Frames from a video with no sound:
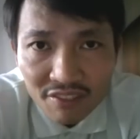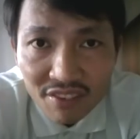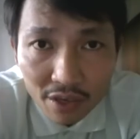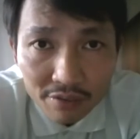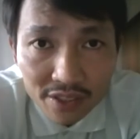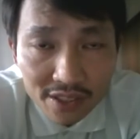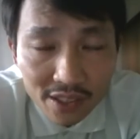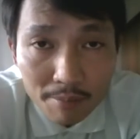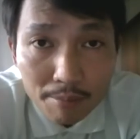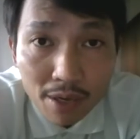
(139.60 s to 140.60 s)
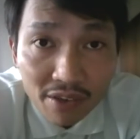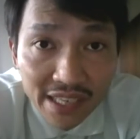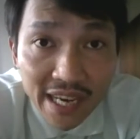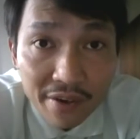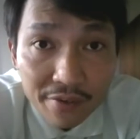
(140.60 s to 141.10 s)
velvety
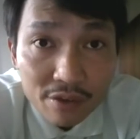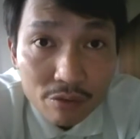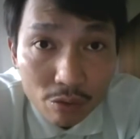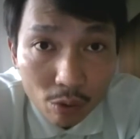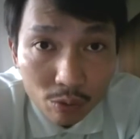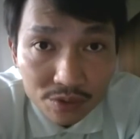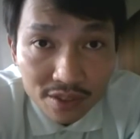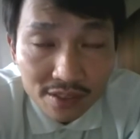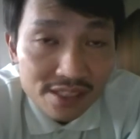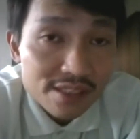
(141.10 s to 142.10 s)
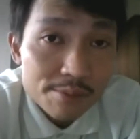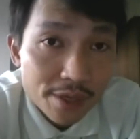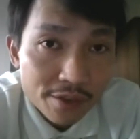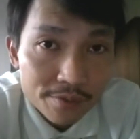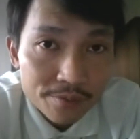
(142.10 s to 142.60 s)
Bulgarian rose
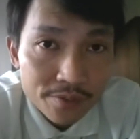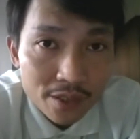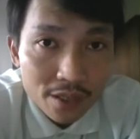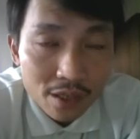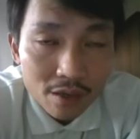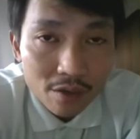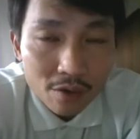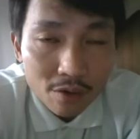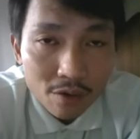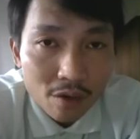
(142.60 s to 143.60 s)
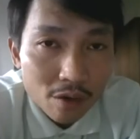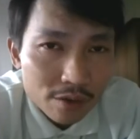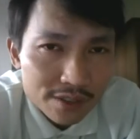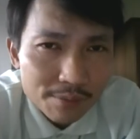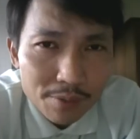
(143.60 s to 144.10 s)
smell,
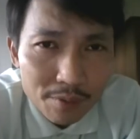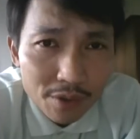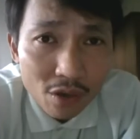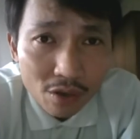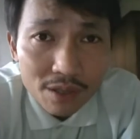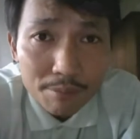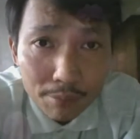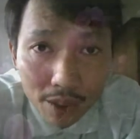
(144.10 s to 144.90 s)
or some people call it